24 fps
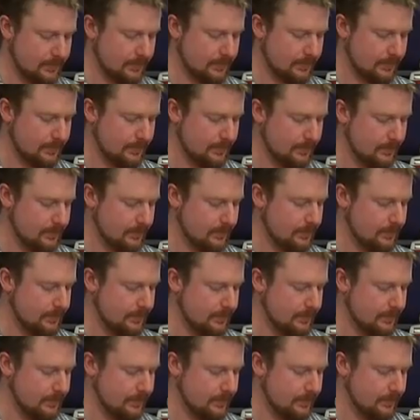
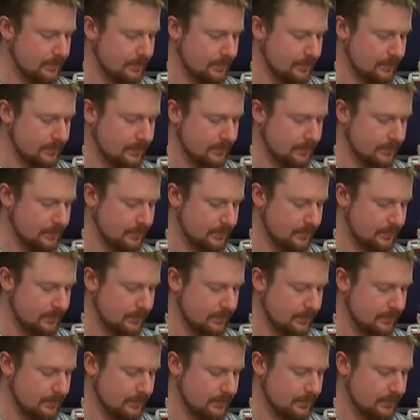
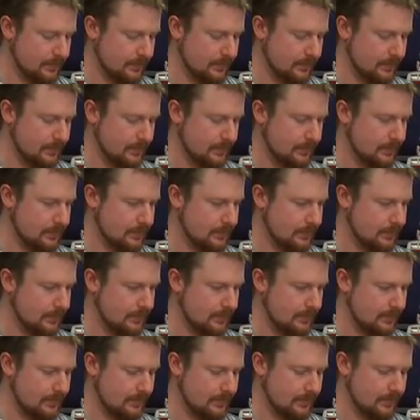
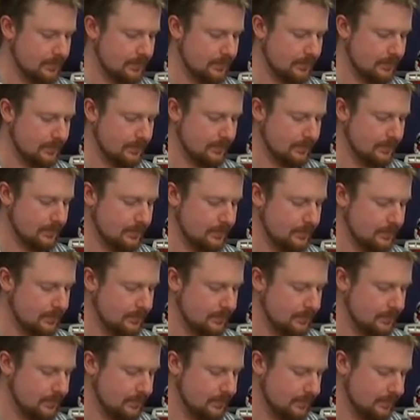
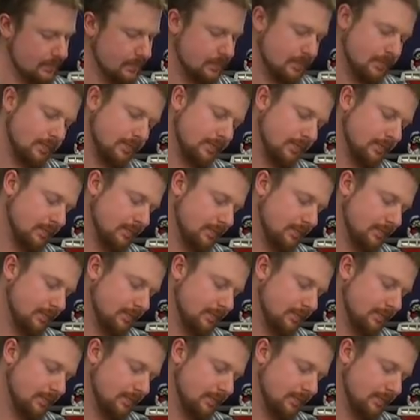(silent)